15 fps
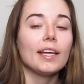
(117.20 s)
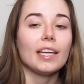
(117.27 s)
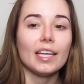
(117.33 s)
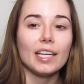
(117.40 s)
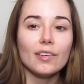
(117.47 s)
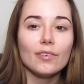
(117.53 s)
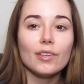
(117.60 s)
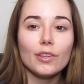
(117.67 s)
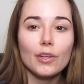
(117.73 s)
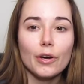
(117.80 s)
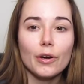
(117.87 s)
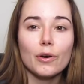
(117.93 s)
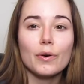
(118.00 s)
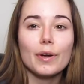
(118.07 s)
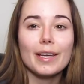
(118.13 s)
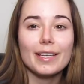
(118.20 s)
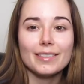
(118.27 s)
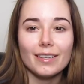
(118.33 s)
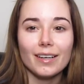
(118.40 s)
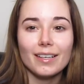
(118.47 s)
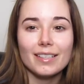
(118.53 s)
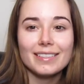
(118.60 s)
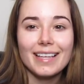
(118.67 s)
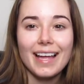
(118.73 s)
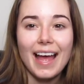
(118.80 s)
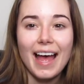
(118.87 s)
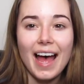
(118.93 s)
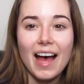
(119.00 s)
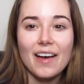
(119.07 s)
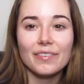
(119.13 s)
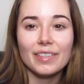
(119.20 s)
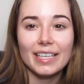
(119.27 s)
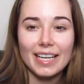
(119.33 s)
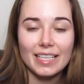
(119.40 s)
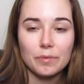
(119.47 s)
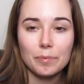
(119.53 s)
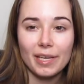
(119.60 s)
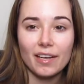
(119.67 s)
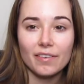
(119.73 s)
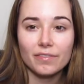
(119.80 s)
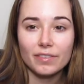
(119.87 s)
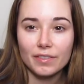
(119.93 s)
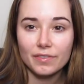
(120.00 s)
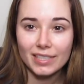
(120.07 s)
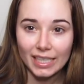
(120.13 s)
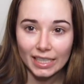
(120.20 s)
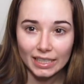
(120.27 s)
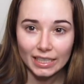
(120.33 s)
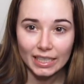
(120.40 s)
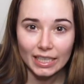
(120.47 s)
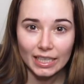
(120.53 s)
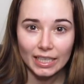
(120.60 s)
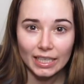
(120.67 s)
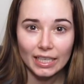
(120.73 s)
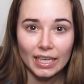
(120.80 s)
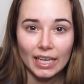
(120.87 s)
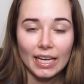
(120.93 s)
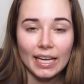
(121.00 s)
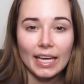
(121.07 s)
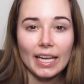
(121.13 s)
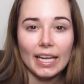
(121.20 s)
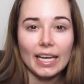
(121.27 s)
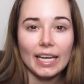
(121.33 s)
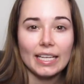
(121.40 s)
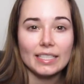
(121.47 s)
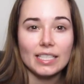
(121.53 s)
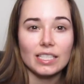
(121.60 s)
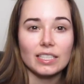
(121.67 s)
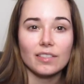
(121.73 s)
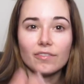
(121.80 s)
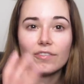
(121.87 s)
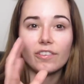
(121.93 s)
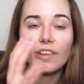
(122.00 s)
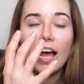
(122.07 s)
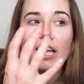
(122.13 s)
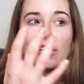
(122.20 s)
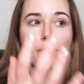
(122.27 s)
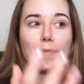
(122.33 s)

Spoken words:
Even though it does have an SPF 15 in it, it doesn't flash